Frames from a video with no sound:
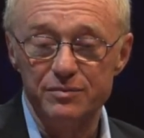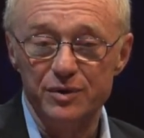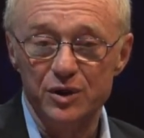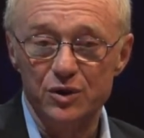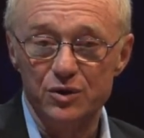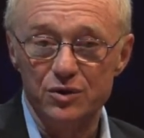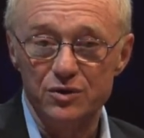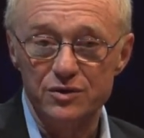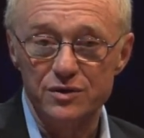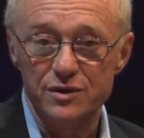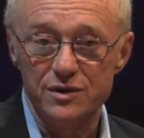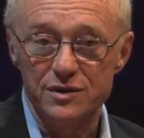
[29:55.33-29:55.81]

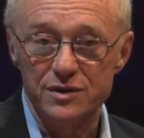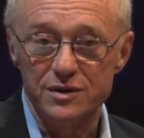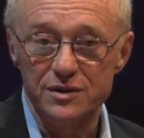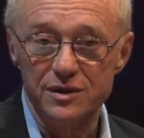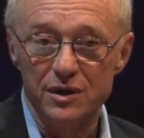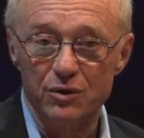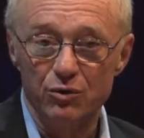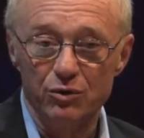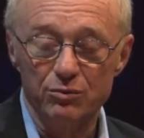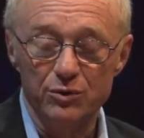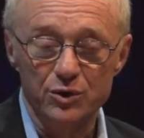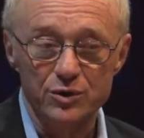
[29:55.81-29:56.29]
because it's
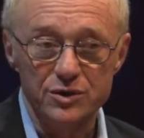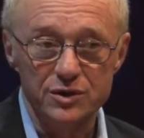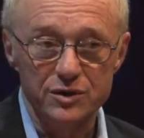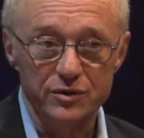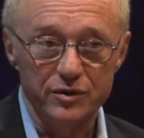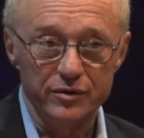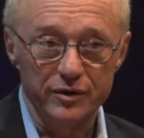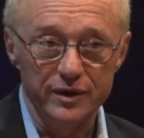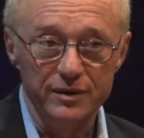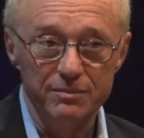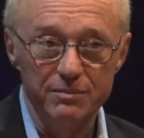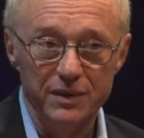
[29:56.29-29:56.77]
now almost
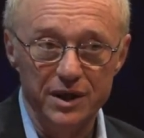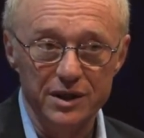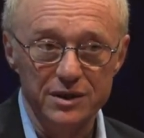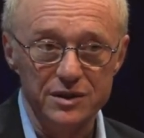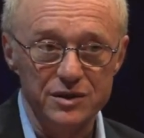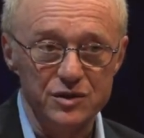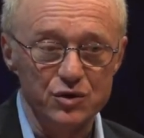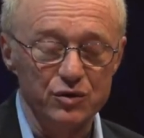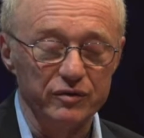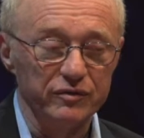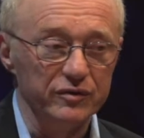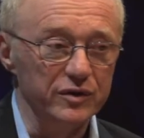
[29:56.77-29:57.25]
three
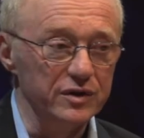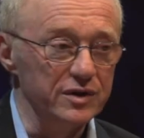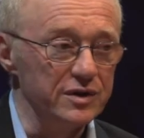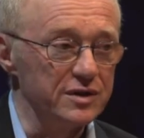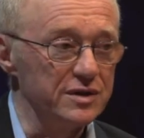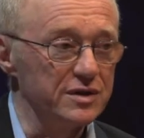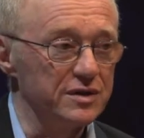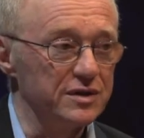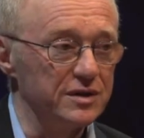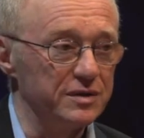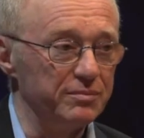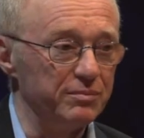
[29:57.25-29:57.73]
months of
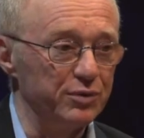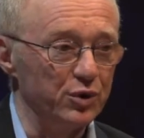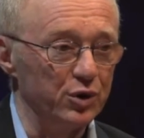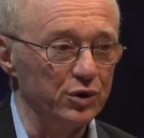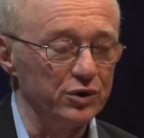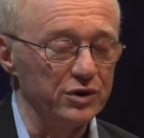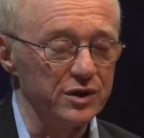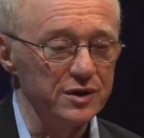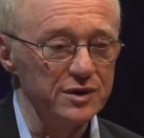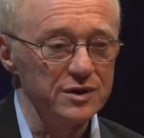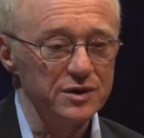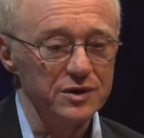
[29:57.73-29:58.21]
this
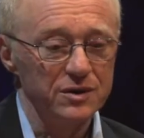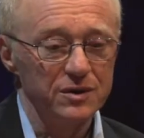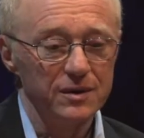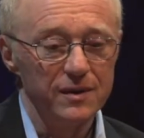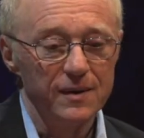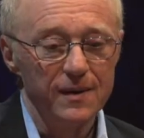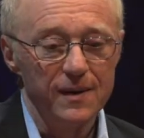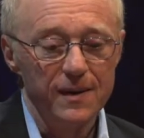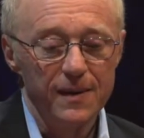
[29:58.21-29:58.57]
protest,